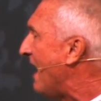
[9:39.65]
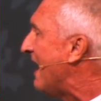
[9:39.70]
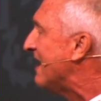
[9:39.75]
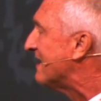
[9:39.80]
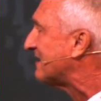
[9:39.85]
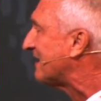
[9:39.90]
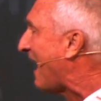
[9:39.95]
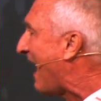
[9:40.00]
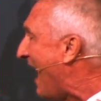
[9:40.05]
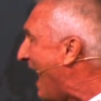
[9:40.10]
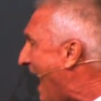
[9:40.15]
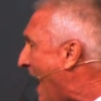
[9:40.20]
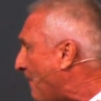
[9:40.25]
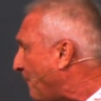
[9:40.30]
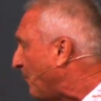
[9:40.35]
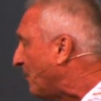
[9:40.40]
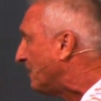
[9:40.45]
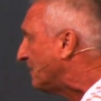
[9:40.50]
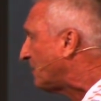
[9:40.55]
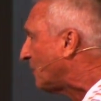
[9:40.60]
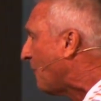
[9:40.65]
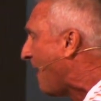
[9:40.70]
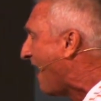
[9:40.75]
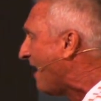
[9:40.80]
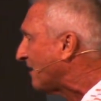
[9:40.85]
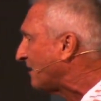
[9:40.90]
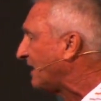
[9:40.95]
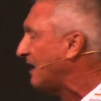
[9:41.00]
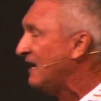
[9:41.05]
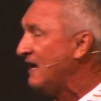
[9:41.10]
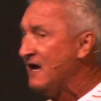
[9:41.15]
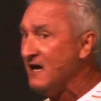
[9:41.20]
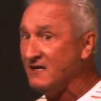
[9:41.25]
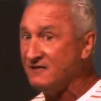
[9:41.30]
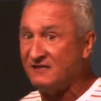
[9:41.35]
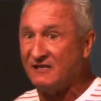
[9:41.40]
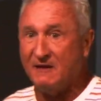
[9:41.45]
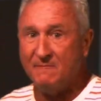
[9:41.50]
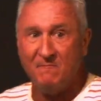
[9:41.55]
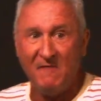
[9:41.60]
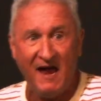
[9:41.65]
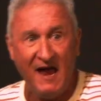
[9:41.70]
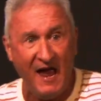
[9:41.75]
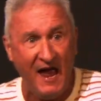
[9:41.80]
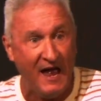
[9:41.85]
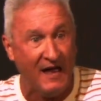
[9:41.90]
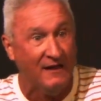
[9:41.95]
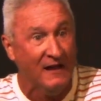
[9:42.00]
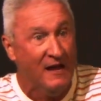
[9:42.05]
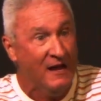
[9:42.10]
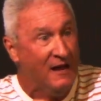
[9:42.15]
has happened to our kids that, man,